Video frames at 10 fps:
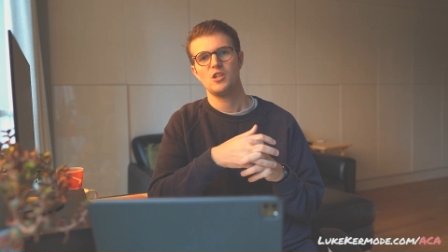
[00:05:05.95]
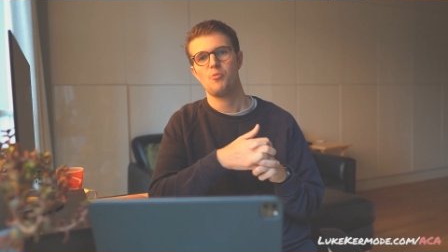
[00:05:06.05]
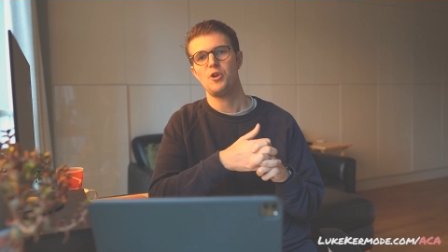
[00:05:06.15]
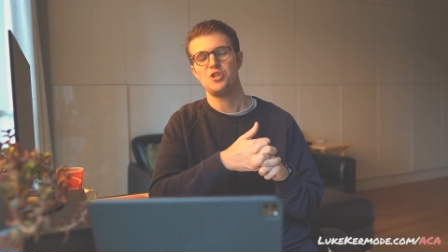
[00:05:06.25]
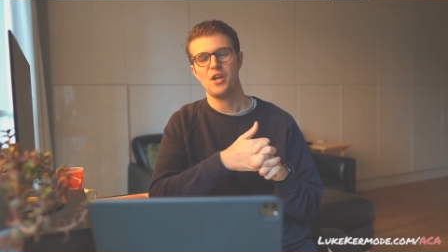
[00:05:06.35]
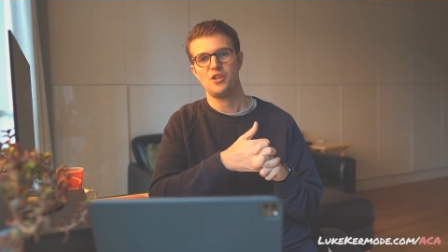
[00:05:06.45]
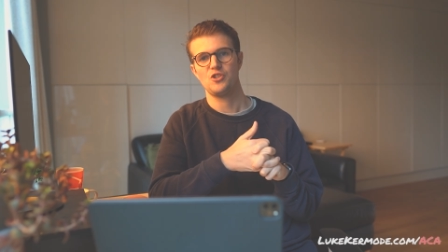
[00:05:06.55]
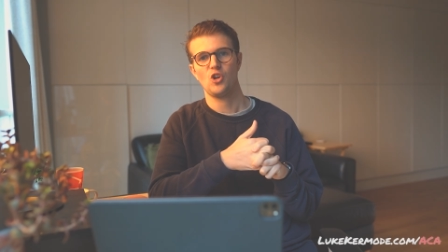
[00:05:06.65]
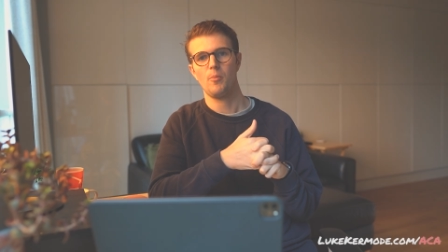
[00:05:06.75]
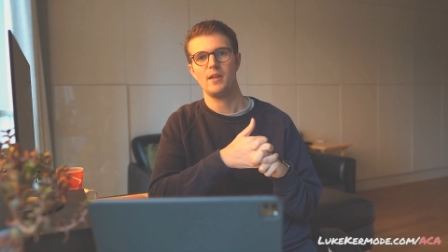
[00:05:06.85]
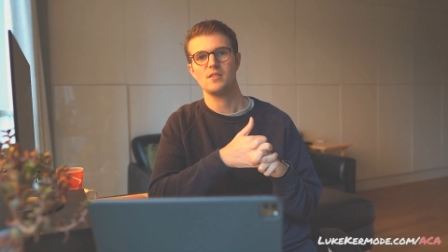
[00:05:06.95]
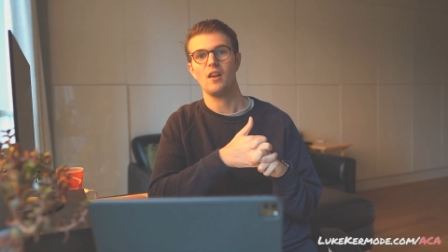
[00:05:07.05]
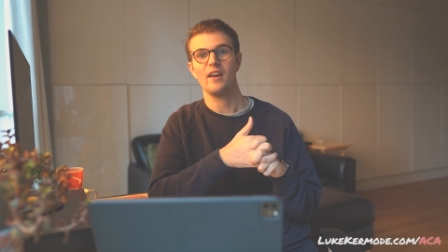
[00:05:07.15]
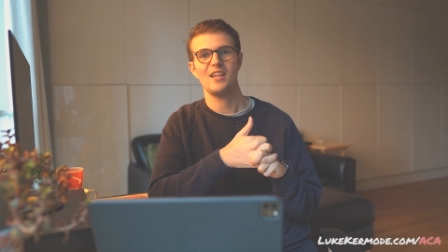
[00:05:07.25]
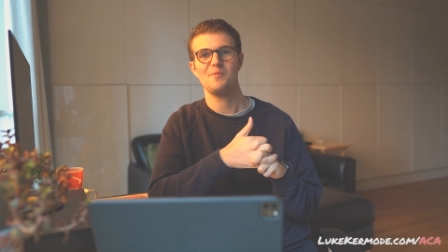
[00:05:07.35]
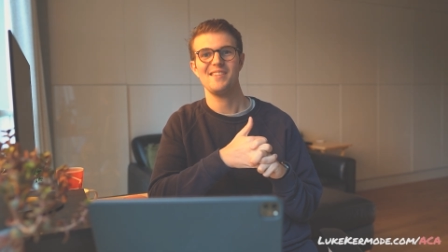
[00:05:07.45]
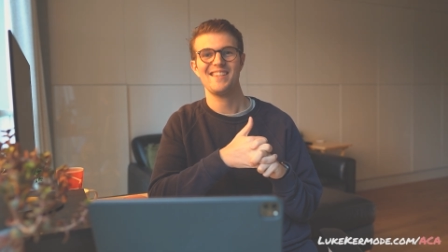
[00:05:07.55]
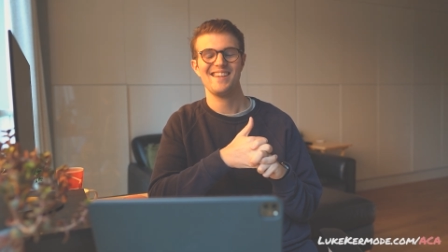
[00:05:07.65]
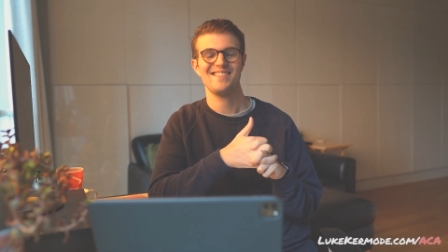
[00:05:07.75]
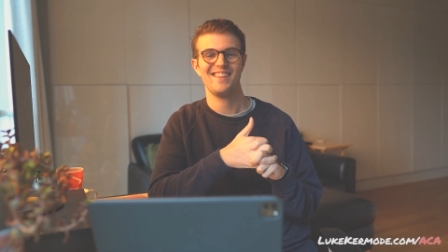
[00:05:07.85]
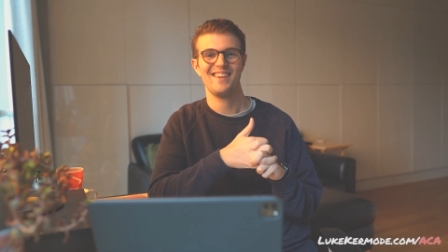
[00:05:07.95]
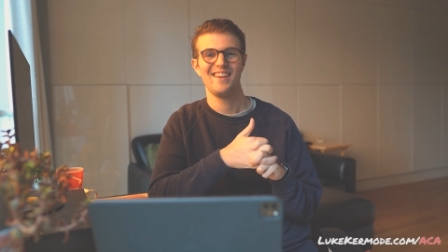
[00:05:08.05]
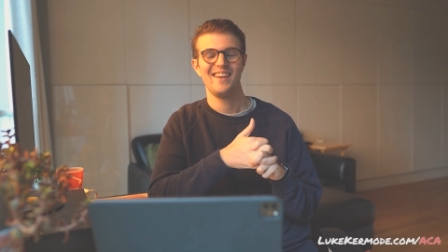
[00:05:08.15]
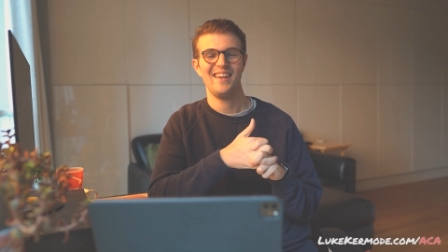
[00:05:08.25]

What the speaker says: depreciation topics are likely to be tested